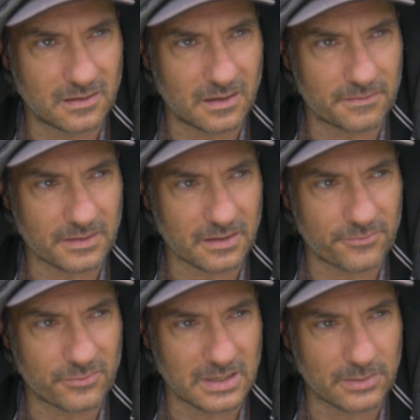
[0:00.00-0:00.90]
I think I
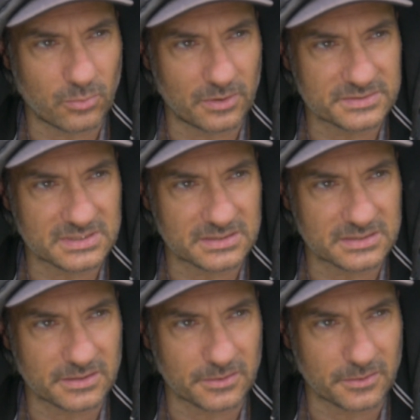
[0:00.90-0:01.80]
really wanted
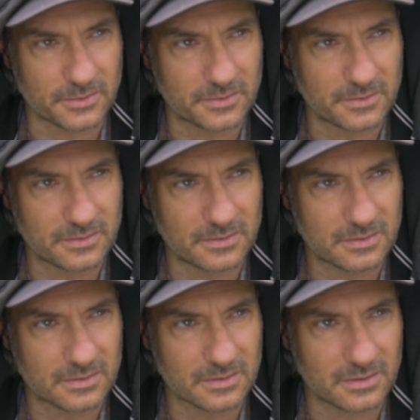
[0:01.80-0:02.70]
to
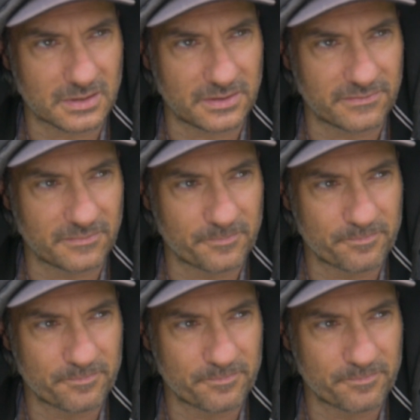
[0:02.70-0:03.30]
kind of